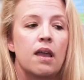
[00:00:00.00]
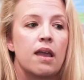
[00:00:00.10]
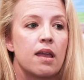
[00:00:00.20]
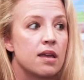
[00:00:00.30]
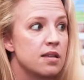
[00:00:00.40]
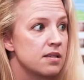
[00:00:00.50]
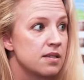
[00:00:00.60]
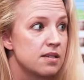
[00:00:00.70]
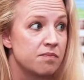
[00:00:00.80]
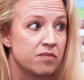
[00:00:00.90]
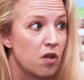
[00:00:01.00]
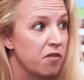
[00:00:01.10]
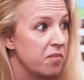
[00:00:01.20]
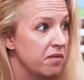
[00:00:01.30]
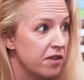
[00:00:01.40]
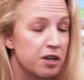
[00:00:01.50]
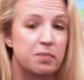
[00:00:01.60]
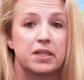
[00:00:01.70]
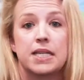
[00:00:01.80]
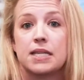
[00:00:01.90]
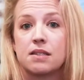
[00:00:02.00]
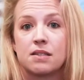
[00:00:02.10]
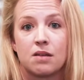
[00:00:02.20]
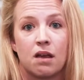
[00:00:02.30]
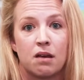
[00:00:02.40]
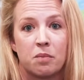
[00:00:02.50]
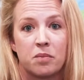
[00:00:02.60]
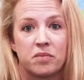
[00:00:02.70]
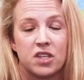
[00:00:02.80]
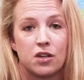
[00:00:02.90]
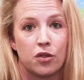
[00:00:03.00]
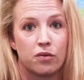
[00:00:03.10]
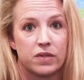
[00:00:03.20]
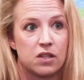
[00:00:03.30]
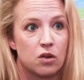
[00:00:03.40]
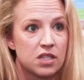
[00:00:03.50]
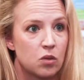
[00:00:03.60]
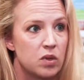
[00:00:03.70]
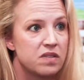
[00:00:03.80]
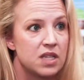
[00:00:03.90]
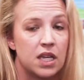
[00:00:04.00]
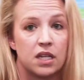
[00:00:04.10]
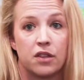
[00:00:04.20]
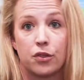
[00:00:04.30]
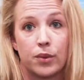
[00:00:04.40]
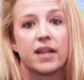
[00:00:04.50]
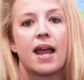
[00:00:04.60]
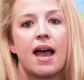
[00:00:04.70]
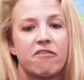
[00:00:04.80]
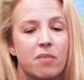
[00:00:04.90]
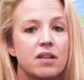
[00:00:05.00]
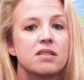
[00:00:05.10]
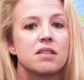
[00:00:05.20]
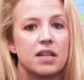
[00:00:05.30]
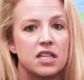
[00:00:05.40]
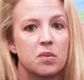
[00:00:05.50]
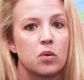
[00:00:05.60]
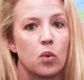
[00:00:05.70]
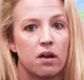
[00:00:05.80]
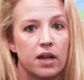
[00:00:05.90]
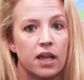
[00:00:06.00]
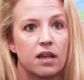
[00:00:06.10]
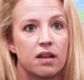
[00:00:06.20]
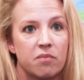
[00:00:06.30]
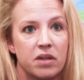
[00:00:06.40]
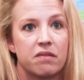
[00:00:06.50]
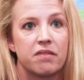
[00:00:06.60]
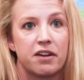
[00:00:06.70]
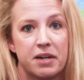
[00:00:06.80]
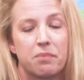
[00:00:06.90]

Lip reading: and I've been very pleased. The results that we've seen in 3.5 months that he's been wearing it have been very